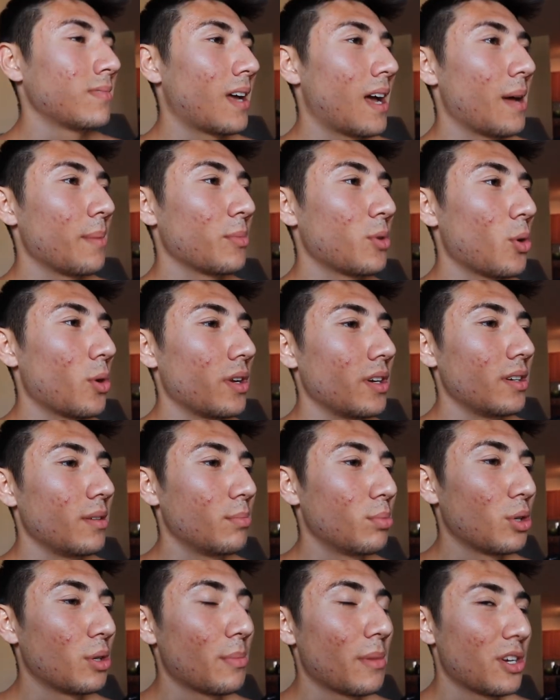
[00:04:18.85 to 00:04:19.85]
I'm going to
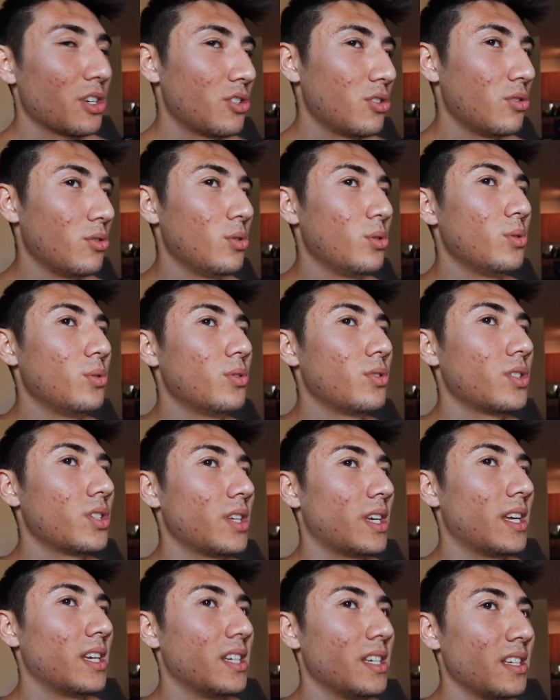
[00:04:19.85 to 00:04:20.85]
bring my
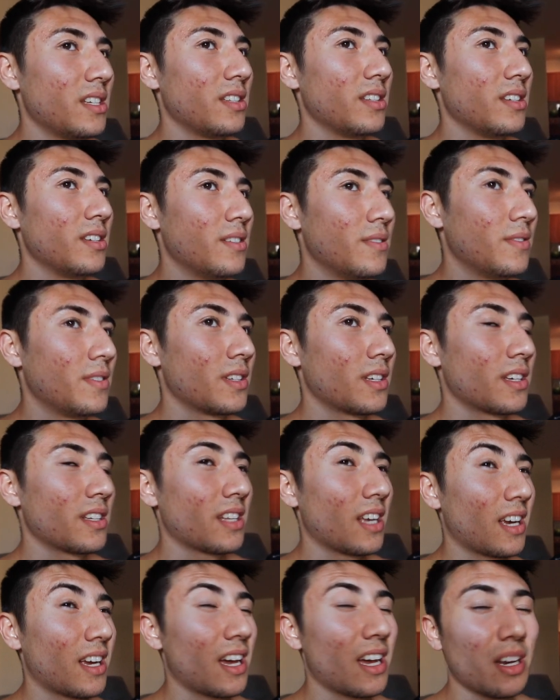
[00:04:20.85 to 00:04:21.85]
shoes and knee sleeves
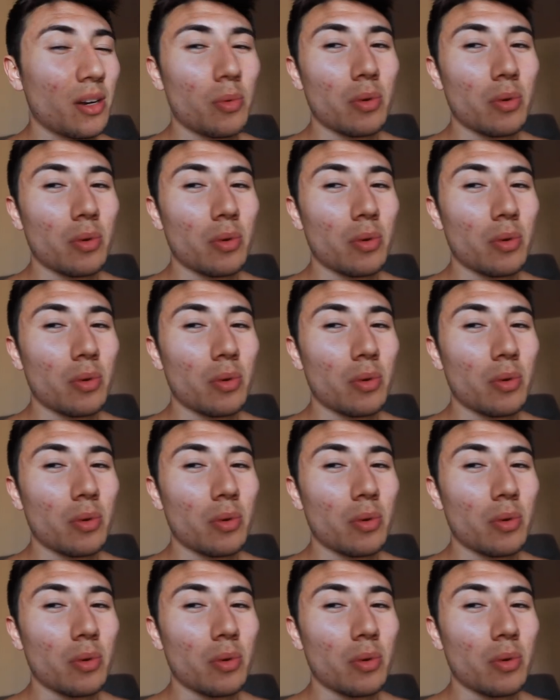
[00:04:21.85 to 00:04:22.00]
because I kind